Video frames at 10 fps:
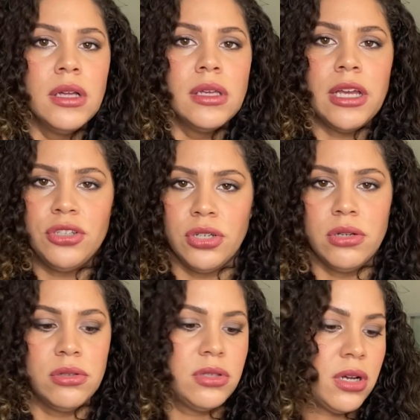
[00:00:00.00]
get your
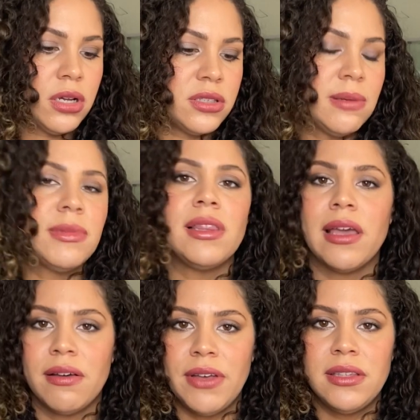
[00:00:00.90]
nose on something like
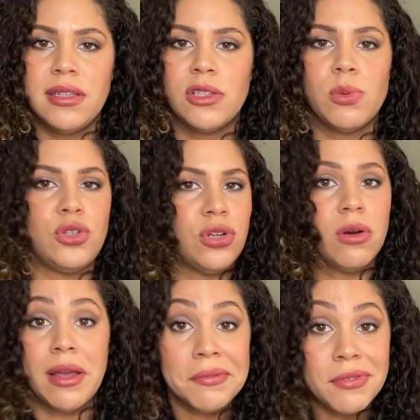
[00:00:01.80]
Aventus, but you
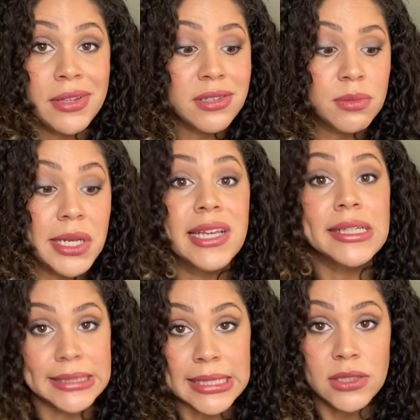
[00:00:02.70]
don't have Aventus money
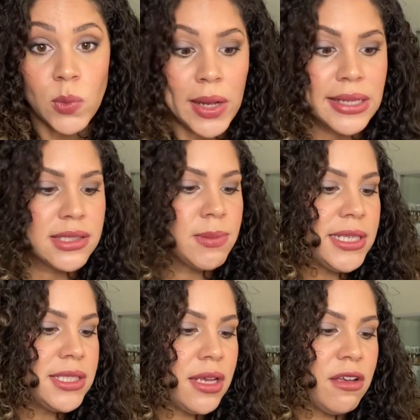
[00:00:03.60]
because it is quite
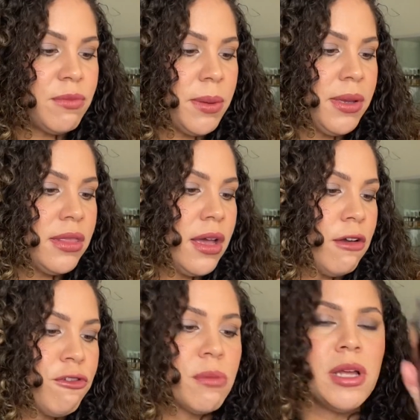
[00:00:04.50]
expensive, maybe the
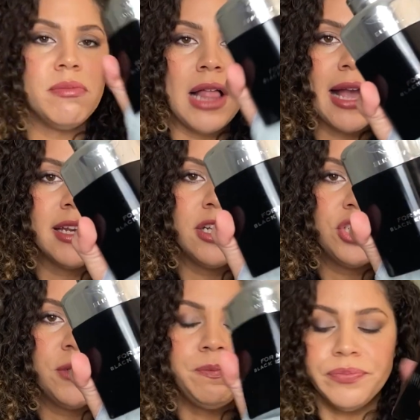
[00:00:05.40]
Furman Black
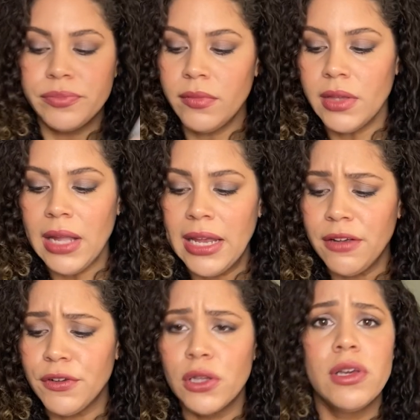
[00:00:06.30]
Edition. And
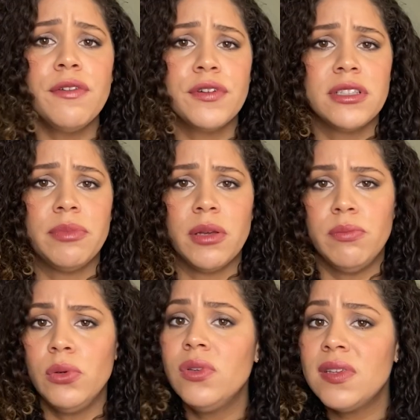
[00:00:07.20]
if you're looking for something
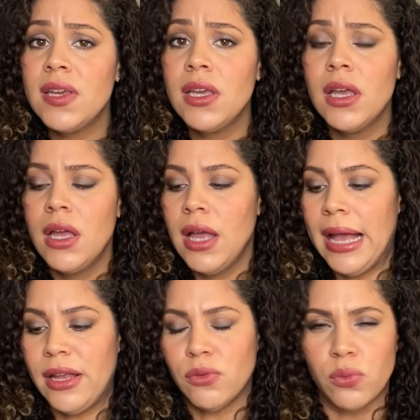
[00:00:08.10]
boozy
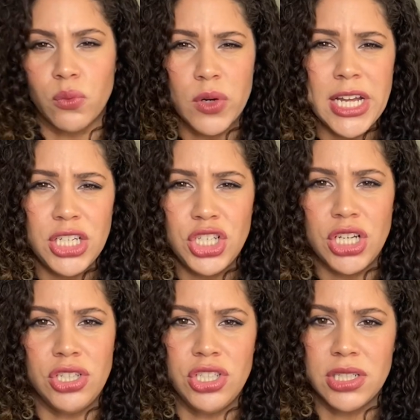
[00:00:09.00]
and rich
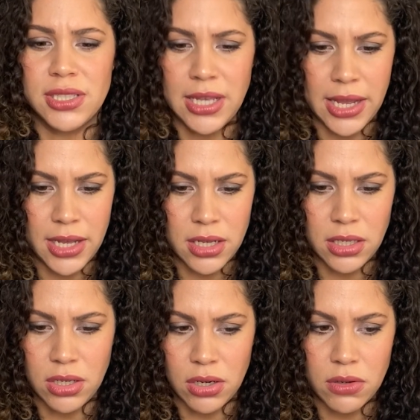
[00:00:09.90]
and just like,
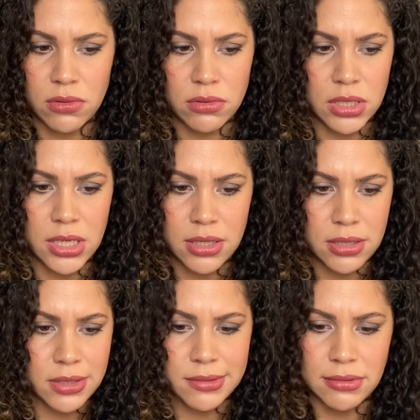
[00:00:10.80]
you
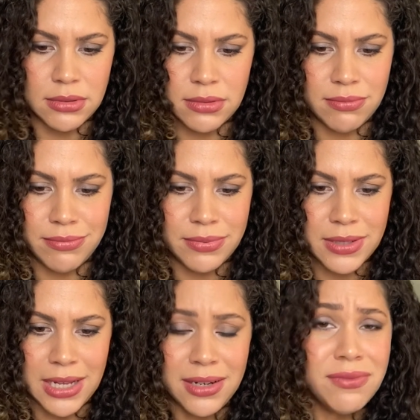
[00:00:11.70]
know,
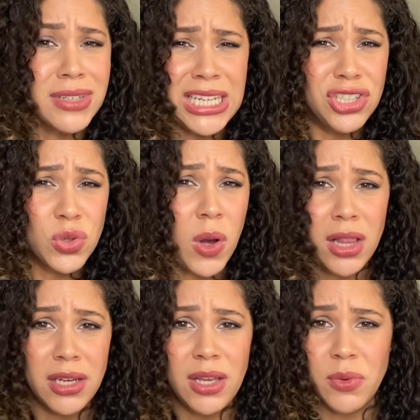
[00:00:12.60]
kind of niche
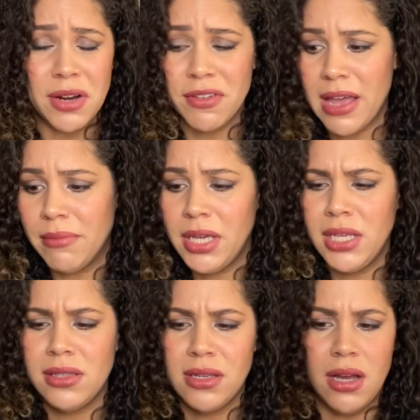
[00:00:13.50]
quality, whatever that
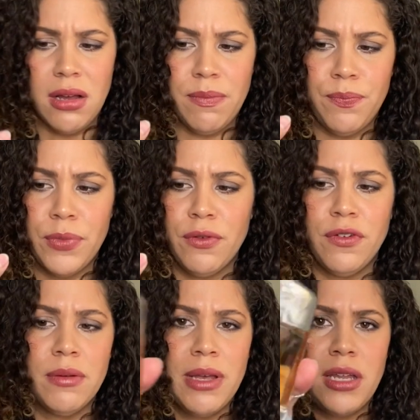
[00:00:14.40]
means,
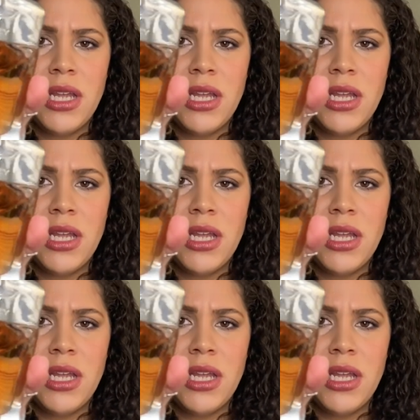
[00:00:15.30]
Furman